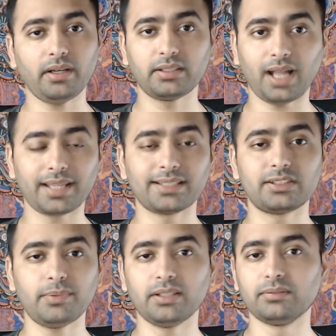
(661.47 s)
I can
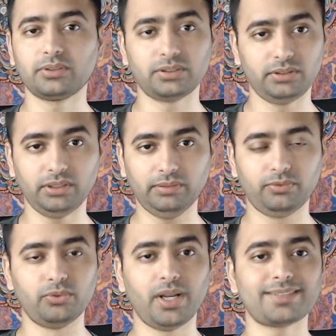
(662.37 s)
smell,
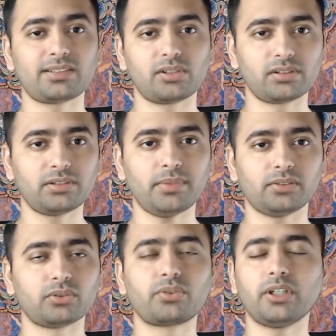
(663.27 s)
food has certain smell.
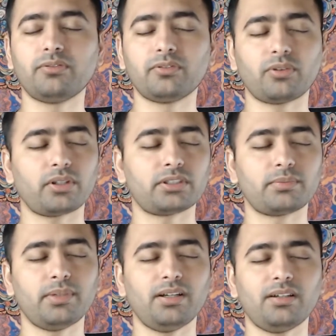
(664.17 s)
So grateful for the
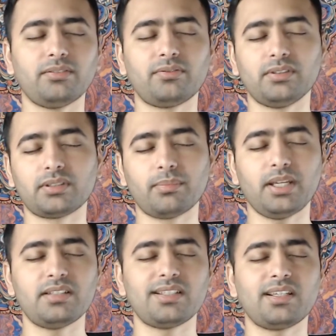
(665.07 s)
smell. It feels
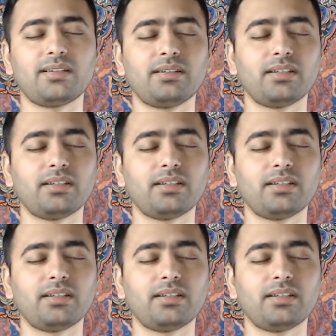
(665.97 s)
amazing.